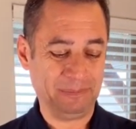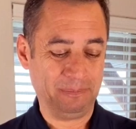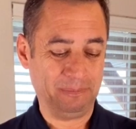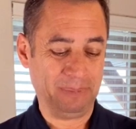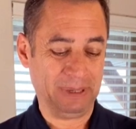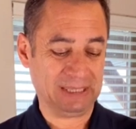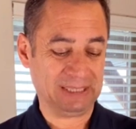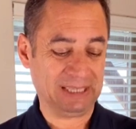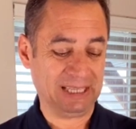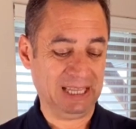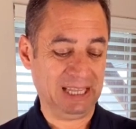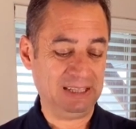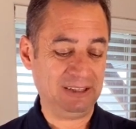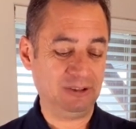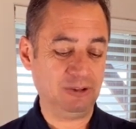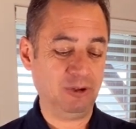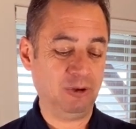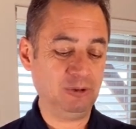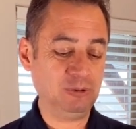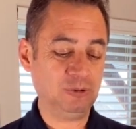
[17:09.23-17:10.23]
But let
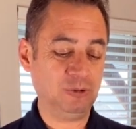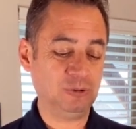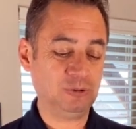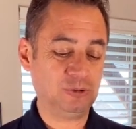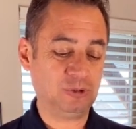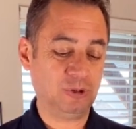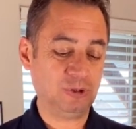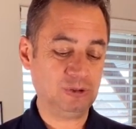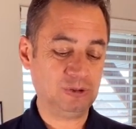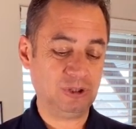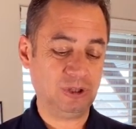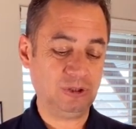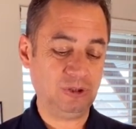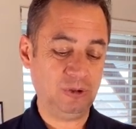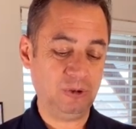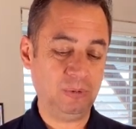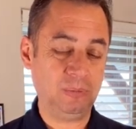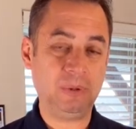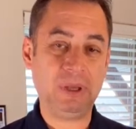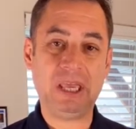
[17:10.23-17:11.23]
those who trust in
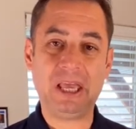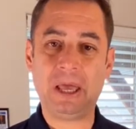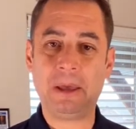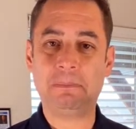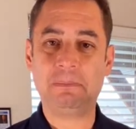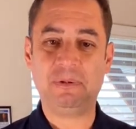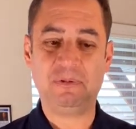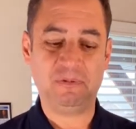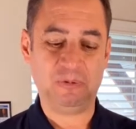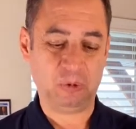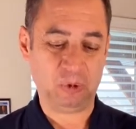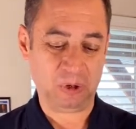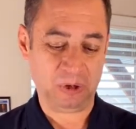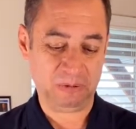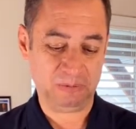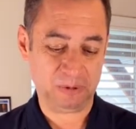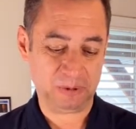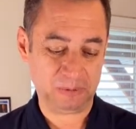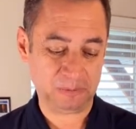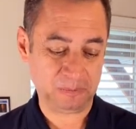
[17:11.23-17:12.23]
you be happy
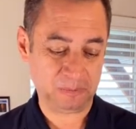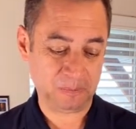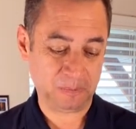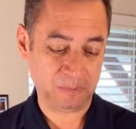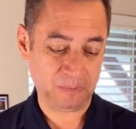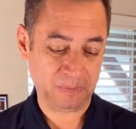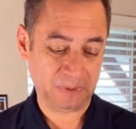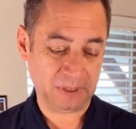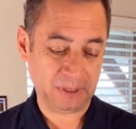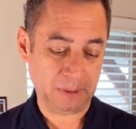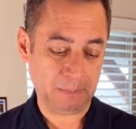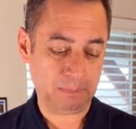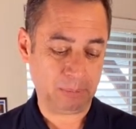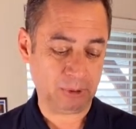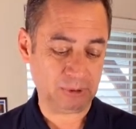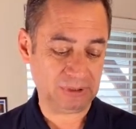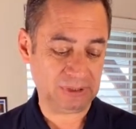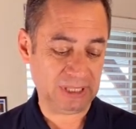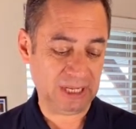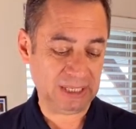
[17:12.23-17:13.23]
forever.
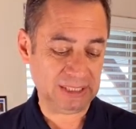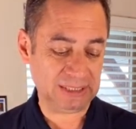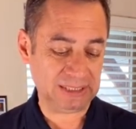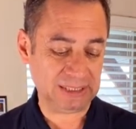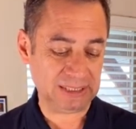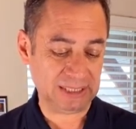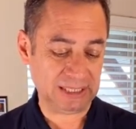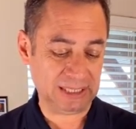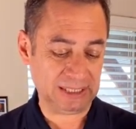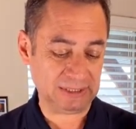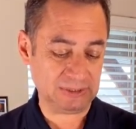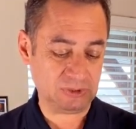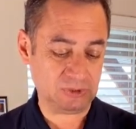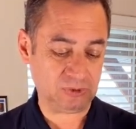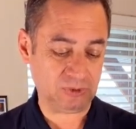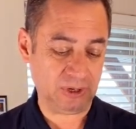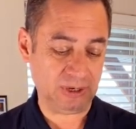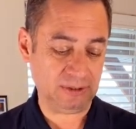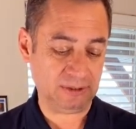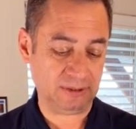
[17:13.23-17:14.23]
Protect and
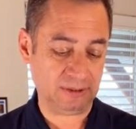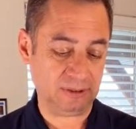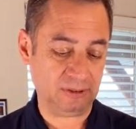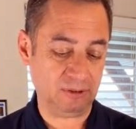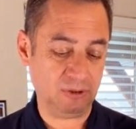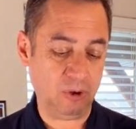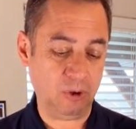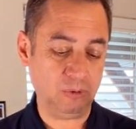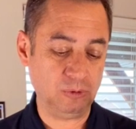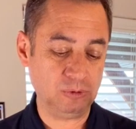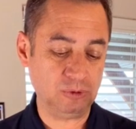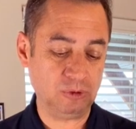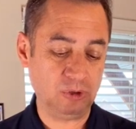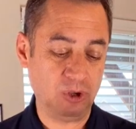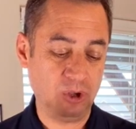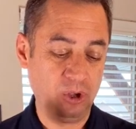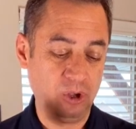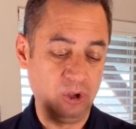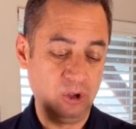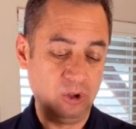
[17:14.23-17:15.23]
strengthen those
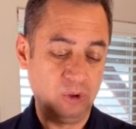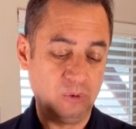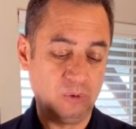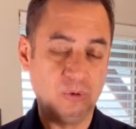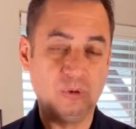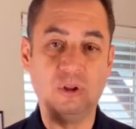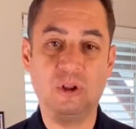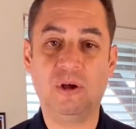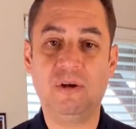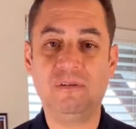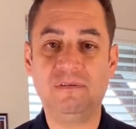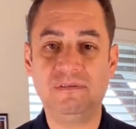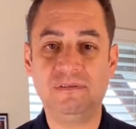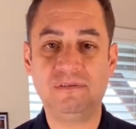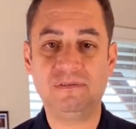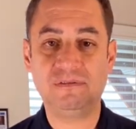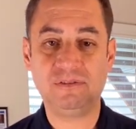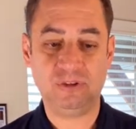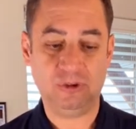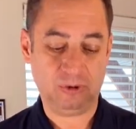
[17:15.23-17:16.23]
who love
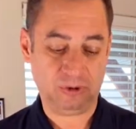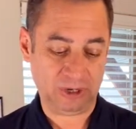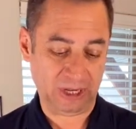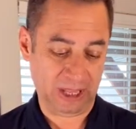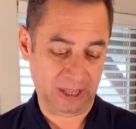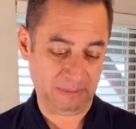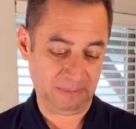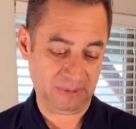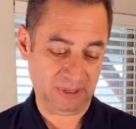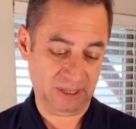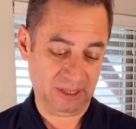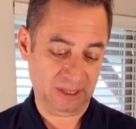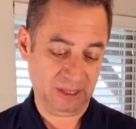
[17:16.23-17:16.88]
your name.